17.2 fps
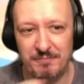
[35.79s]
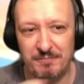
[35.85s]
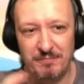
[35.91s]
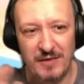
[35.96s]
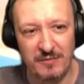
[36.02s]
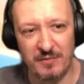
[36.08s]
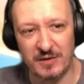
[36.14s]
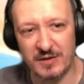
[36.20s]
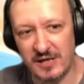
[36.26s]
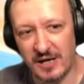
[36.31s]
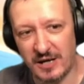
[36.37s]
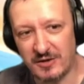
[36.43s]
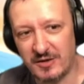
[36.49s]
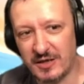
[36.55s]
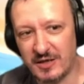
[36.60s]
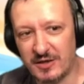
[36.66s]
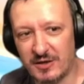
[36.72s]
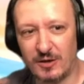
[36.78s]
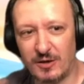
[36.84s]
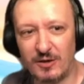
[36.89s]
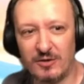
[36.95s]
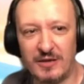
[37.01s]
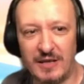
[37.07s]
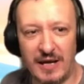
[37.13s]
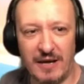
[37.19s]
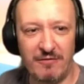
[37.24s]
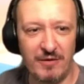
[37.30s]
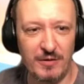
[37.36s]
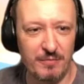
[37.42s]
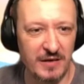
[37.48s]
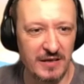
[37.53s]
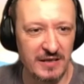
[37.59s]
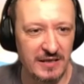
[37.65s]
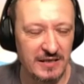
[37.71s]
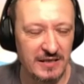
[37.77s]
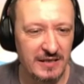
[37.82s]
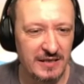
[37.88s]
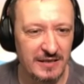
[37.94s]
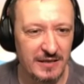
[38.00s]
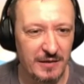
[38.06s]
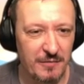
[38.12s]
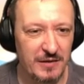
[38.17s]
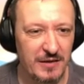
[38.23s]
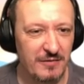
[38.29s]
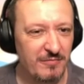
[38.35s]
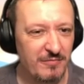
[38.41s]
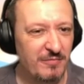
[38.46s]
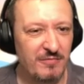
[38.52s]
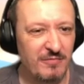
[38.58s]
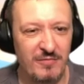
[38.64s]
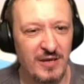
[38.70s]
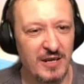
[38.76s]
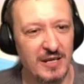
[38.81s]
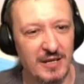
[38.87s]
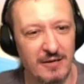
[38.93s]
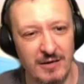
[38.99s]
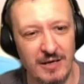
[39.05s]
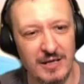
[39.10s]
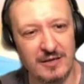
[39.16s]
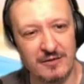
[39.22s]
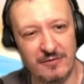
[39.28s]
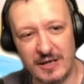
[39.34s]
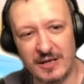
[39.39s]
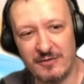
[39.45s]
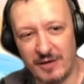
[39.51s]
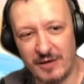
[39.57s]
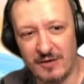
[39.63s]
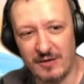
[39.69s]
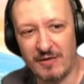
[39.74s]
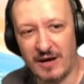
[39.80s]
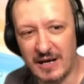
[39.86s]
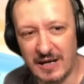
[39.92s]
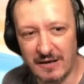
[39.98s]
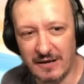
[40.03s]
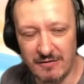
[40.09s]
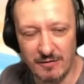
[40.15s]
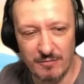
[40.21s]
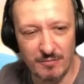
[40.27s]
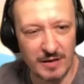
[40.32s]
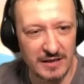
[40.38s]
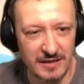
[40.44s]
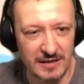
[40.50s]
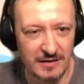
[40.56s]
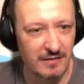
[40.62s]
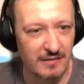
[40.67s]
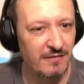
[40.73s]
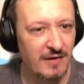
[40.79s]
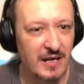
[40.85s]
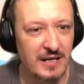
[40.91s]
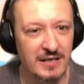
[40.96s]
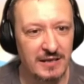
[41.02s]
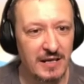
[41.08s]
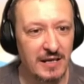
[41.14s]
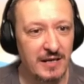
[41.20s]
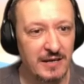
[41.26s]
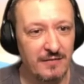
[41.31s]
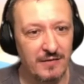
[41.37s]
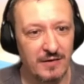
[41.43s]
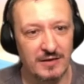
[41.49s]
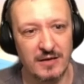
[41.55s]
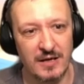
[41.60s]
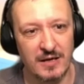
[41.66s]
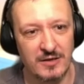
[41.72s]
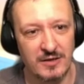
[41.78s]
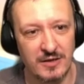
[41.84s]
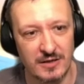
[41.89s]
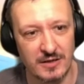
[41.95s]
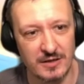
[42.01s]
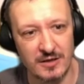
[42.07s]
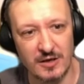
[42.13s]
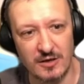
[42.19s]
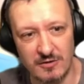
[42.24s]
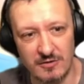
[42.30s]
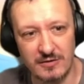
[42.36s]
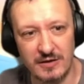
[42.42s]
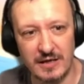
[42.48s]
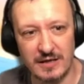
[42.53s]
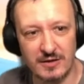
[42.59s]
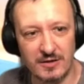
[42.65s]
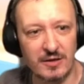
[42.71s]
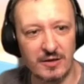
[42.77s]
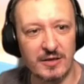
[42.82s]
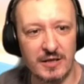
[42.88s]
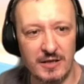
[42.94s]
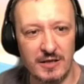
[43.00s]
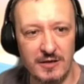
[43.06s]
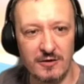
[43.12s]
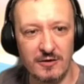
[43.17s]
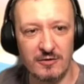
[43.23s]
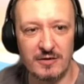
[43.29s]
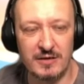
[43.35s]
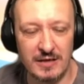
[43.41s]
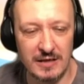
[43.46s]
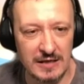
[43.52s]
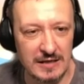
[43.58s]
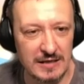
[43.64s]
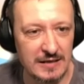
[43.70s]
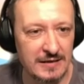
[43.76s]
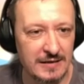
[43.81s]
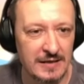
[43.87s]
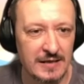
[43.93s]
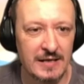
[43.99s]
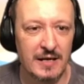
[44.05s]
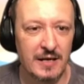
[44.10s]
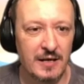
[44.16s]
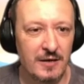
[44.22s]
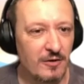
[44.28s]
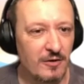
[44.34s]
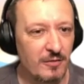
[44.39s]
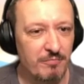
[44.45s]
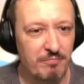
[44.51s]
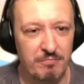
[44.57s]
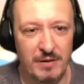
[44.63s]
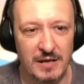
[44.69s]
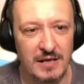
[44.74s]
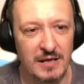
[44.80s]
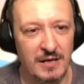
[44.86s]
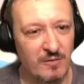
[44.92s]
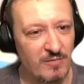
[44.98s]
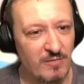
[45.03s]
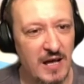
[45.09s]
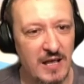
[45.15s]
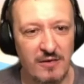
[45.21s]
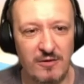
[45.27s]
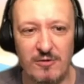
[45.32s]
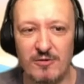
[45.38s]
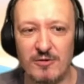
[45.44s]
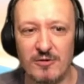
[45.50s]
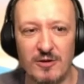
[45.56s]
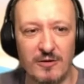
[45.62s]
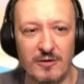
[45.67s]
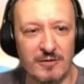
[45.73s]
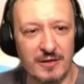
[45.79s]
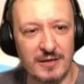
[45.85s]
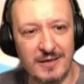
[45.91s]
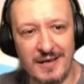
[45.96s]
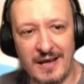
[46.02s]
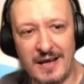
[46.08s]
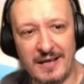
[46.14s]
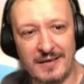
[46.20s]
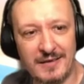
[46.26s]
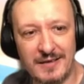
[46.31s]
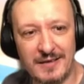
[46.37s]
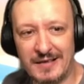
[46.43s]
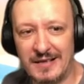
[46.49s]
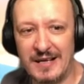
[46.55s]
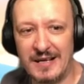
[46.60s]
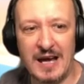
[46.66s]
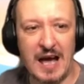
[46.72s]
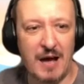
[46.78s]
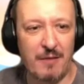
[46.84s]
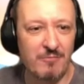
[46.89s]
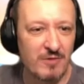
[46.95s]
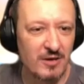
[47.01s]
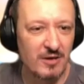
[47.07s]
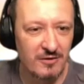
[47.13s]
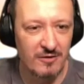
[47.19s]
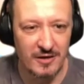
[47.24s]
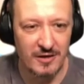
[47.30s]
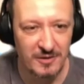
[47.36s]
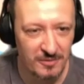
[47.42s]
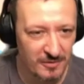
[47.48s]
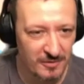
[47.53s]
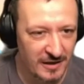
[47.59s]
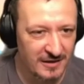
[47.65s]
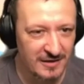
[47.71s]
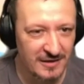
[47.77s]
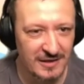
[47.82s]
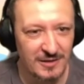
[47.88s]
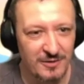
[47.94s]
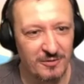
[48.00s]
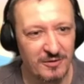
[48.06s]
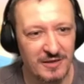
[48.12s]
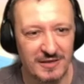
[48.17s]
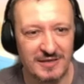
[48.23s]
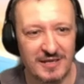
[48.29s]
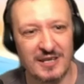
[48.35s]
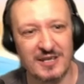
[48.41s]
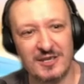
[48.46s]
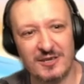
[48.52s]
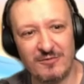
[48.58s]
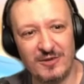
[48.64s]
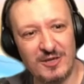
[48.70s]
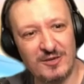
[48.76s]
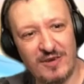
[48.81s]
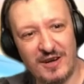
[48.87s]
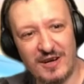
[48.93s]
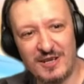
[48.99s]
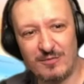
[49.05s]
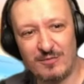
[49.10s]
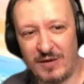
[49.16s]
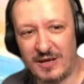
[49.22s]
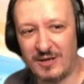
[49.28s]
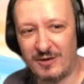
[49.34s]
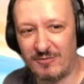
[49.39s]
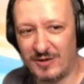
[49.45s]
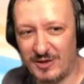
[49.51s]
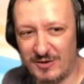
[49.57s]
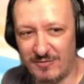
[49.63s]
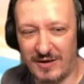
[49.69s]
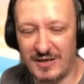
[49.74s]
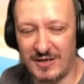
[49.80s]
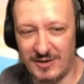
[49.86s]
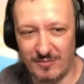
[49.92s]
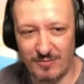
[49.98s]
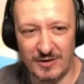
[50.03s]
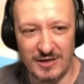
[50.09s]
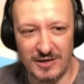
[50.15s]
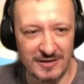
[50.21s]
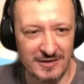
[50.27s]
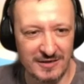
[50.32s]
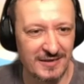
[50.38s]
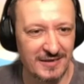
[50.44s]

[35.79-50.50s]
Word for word: Infrastructure is code. Everybody's, I mean, we are living in 2021. Everybody's defining their infrastructure as code. That's not a new thing. You're picking one tool over the other. I'm not going to enter into discussion which one is better, which one is worse.